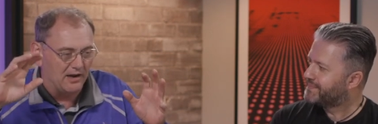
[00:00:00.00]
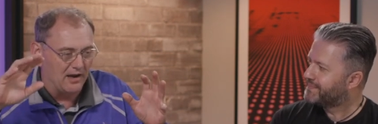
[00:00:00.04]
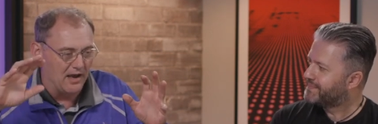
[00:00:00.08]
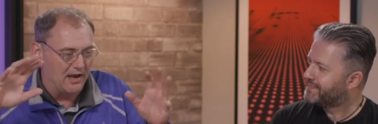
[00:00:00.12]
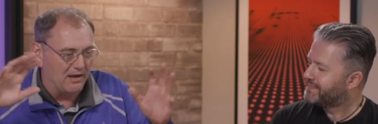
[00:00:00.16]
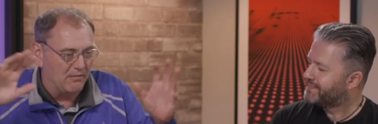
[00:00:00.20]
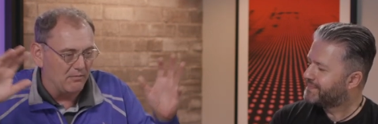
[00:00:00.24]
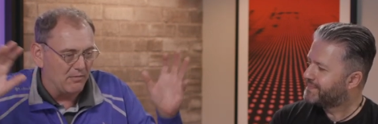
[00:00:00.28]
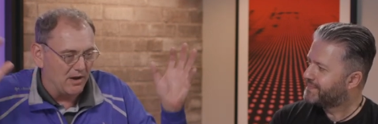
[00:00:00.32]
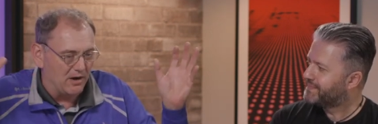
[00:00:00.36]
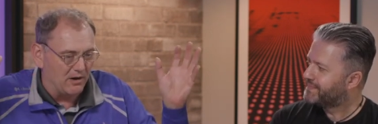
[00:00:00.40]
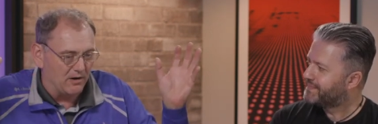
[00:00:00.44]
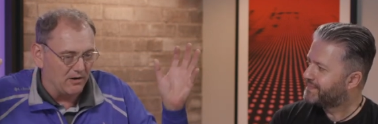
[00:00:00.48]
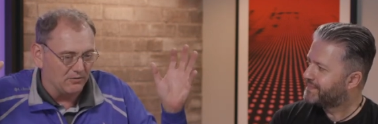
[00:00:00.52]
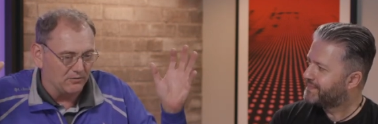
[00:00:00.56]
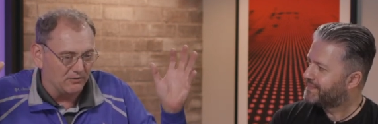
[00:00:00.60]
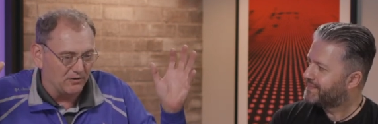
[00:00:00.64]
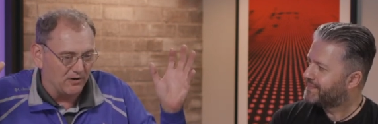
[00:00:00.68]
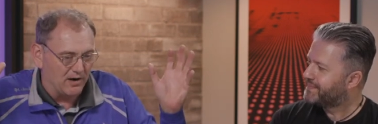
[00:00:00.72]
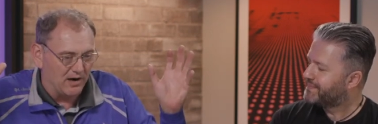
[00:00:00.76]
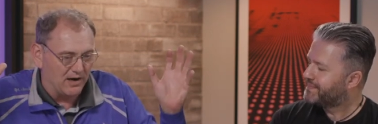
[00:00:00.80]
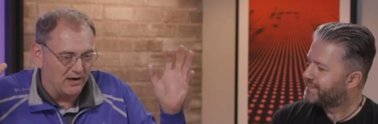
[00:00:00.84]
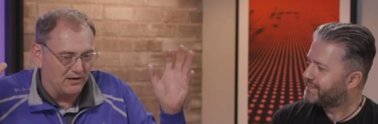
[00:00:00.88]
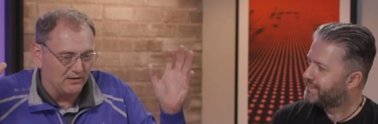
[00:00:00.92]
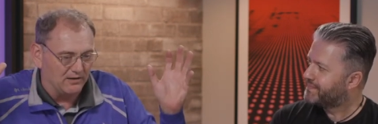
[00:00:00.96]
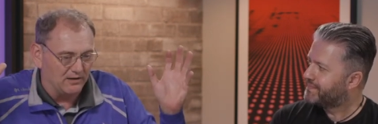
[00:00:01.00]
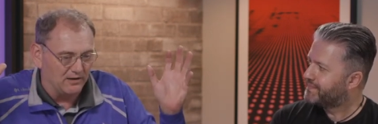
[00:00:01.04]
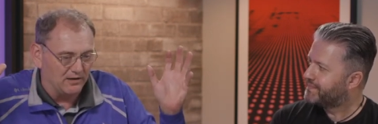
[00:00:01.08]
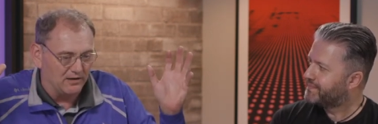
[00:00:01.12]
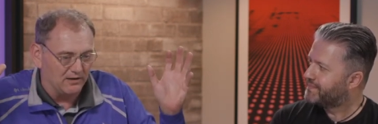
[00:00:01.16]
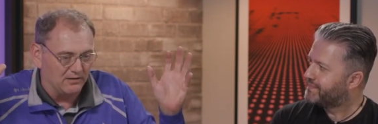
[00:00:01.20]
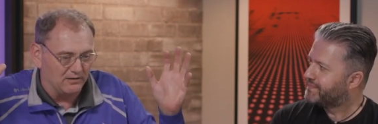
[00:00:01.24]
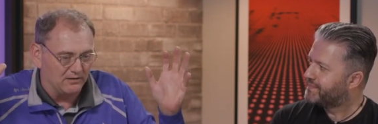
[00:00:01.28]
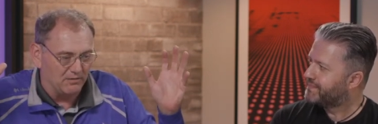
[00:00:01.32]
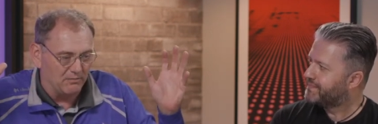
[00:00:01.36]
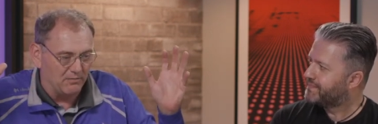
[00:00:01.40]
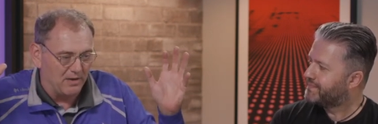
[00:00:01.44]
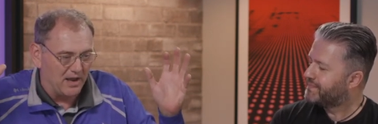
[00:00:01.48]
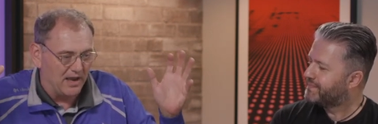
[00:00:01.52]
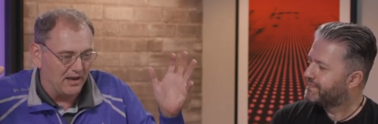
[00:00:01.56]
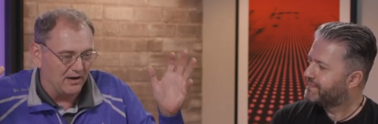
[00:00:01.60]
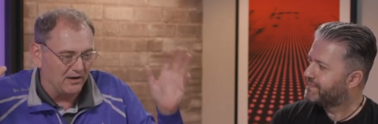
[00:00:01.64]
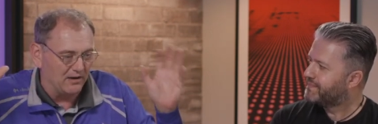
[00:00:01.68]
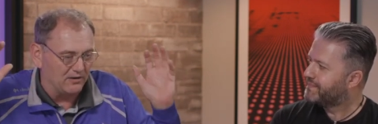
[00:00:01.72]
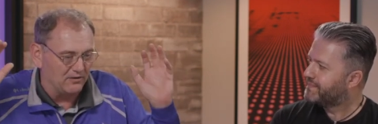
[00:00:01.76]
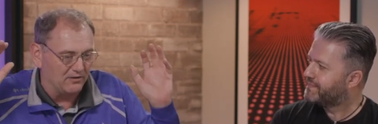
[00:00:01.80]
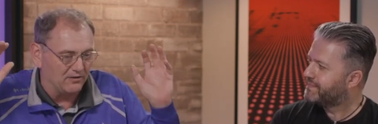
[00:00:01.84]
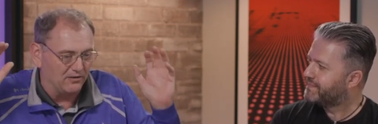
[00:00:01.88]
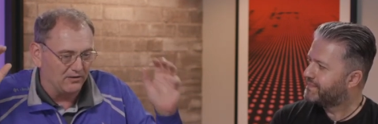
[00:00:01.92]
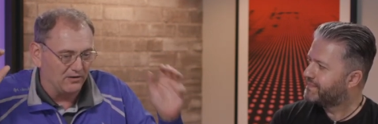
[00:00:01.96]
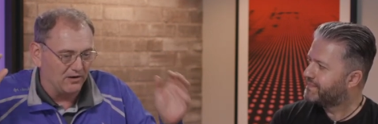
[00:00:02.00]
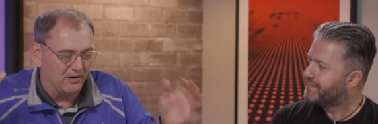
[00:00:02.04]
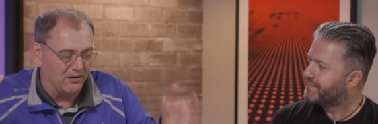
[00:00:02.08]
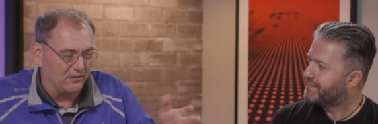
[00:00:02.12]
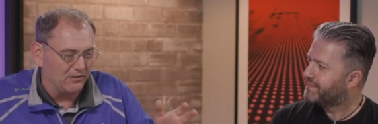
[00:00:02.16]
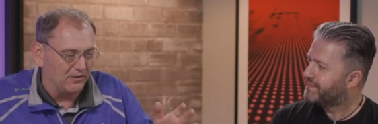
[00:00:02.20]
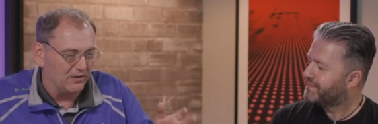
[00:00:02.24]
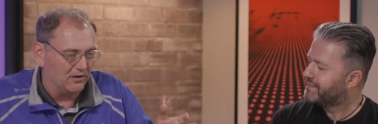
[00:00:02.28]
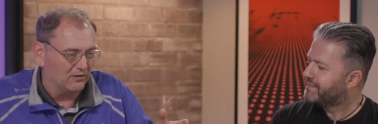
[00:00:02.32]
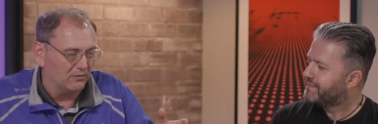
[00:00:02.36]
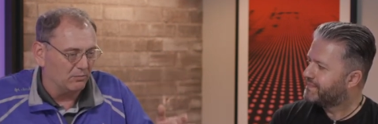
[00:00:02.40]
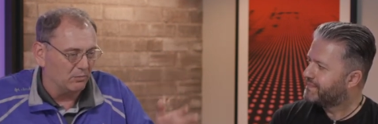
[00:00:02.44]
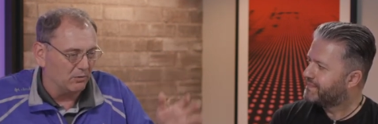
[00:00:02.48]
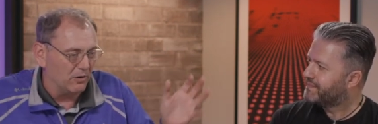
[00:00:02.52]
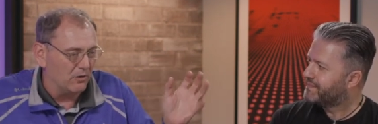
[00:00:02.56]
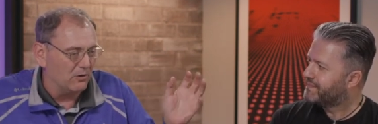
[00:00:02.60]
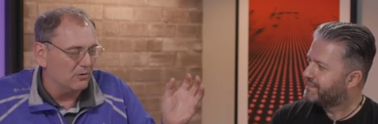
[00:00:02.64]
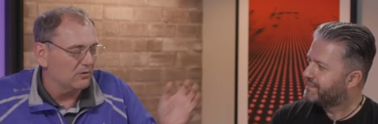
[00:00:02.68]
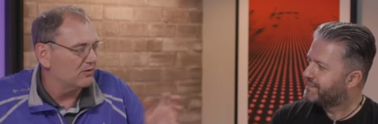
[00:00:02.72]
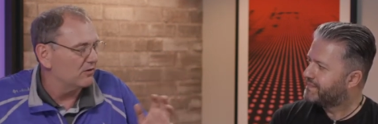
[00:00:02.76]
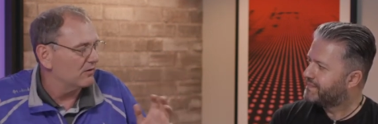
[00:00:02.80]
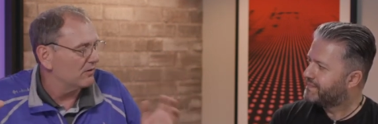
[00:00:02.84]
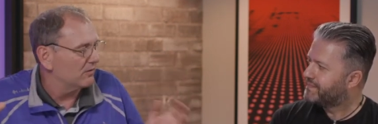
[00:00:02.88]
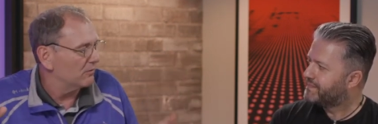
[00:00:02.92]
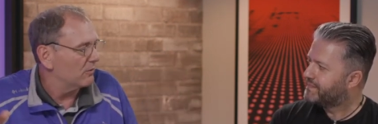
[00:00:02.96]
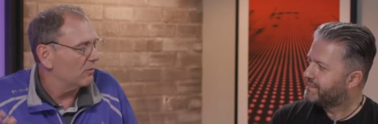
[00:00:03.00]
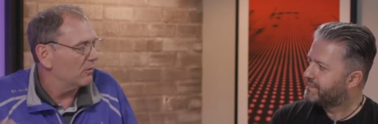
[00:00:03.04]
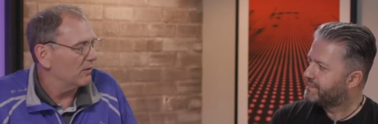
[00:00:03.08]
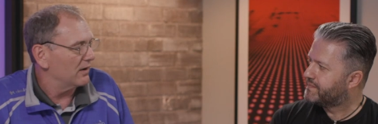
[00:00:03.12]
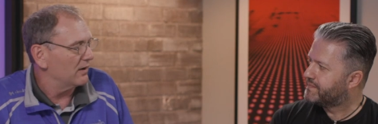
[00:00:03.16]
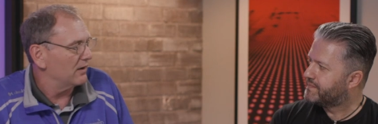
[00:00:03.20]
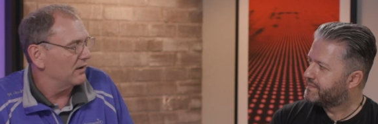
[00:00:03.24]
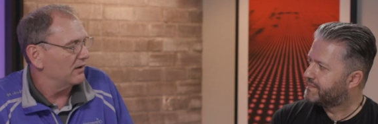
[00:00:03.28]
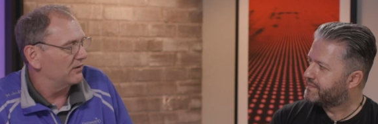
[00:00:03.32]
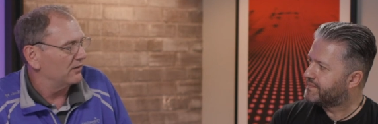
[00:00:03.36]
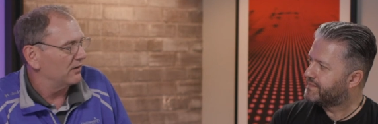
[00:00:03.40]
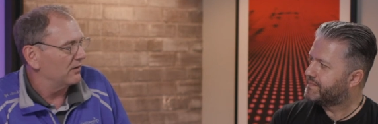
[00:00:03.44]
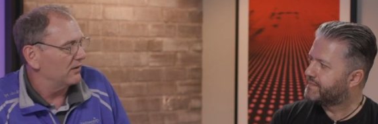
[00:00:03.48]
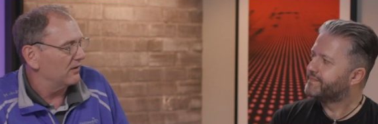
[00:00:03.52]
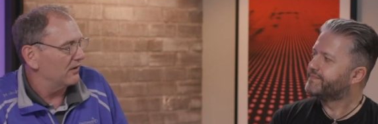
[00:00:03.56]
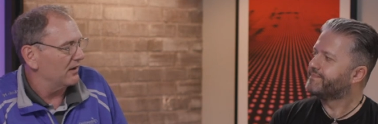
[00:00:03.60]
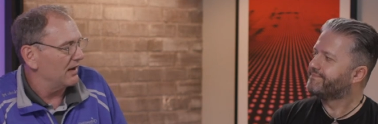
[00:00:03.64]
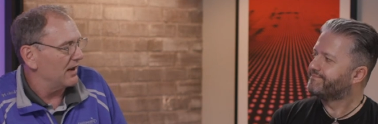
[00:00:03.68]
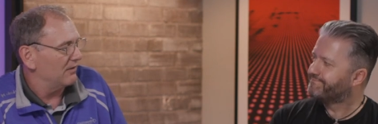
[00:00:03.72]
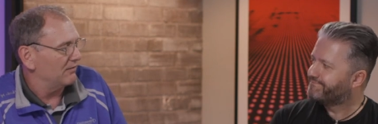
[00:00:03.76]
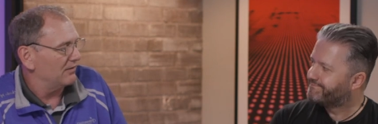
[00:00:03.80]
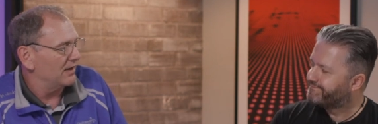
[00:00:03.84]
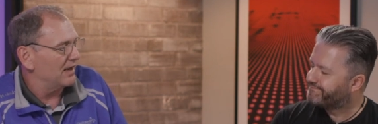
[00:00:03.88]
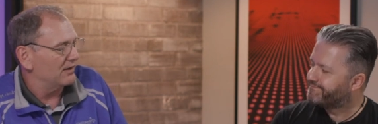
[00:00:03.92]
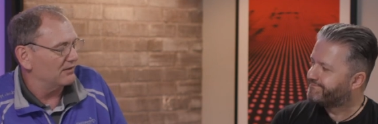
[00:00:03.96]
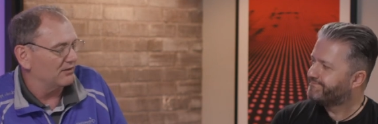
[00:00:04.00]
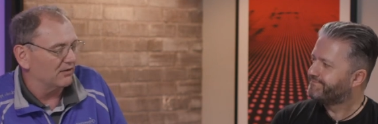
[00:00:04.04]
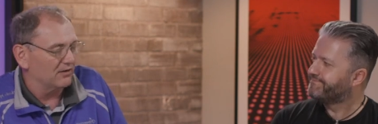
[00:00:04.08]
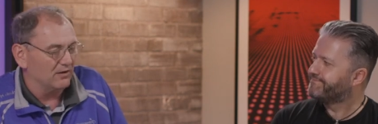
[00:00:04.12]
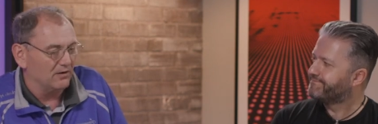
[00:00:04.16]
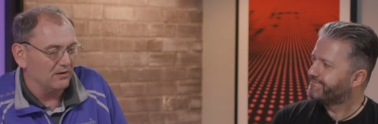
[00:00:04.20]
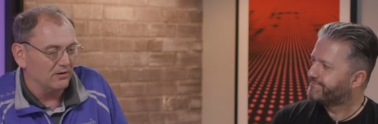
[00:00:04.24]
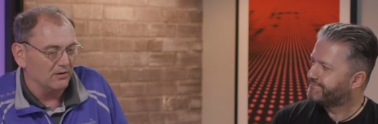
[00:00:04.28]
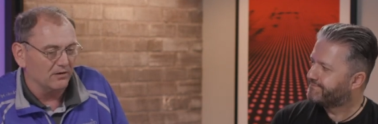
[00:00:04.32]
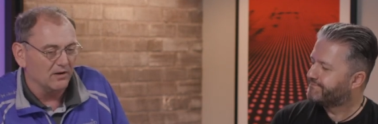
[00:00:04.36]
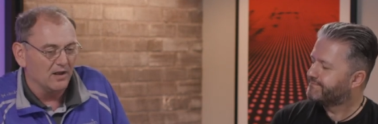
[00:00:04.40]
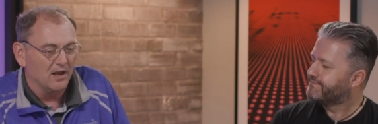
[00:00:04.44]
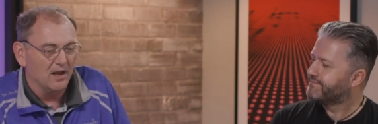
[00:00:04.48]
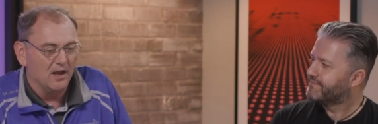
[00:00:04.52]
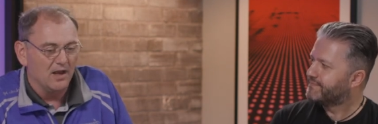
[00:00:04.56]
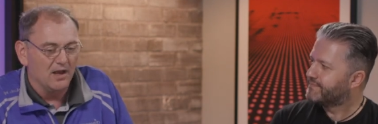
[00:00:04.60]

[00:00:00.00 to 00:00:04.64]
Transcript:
Speaker 1: nightmare of trying to, to manage, you know, the explosion of queries that you're going to have to execute.